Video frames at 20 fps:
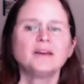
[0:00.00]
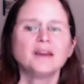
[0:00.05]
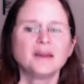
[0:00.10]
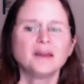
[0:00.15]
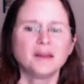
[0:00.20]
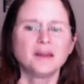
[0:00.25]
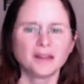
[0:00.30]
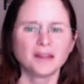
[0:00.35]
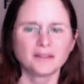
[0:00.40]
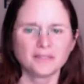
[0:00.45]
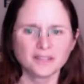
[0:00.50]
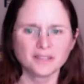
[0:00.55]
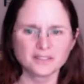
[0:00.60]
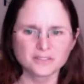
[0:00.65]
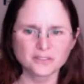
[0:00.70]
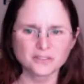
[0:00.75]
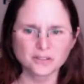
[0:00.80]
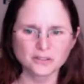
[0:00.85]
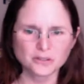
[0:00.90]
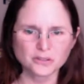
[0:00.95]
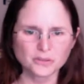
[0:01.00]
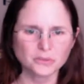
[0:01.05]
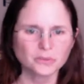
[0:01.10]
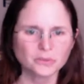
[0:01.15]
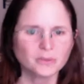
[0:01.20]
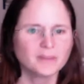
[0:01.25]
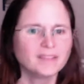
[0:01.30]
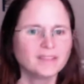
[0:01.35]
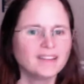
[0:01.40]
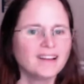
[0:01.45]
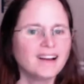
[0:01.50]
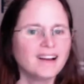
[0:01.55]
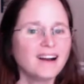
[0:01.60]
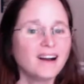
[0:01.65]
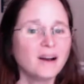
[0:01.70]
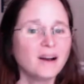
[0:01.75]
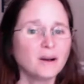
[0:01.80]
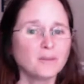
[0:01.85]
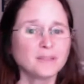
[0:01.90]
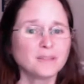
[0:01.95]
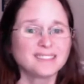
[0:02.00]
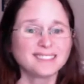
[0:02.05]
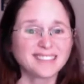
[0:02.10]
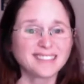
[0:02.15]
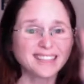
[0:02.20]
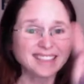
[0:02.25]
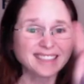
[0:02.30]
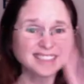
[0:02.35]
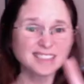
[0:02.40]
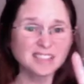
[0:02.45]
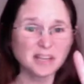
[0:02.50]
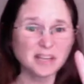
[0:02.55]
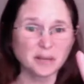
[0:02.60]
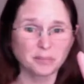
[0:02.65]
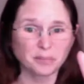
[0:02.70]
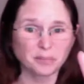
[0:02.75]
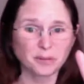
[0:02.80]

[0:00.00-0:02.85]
and things to do. Second tip,